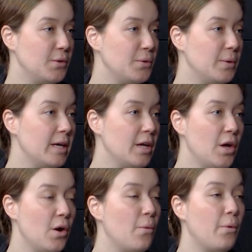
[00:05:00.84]
who
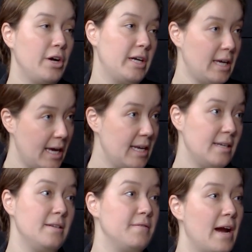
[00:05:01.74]
work
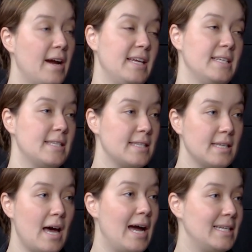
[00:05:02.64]
in various
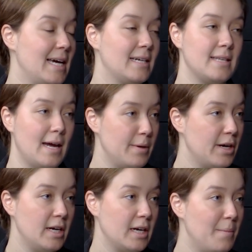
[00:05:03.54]
high-tech
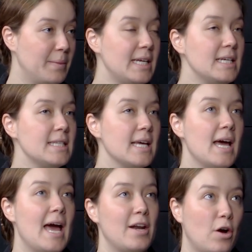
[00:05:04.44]
cyber companies
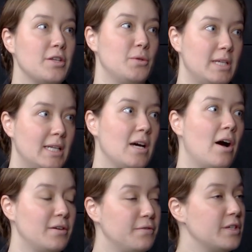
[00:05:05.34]
and also did a
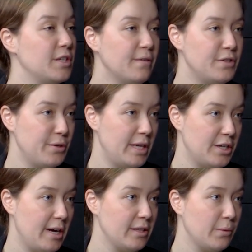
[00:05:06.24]
ton of reserve duty
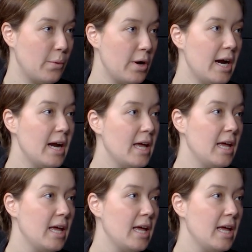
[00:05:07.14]
during the war.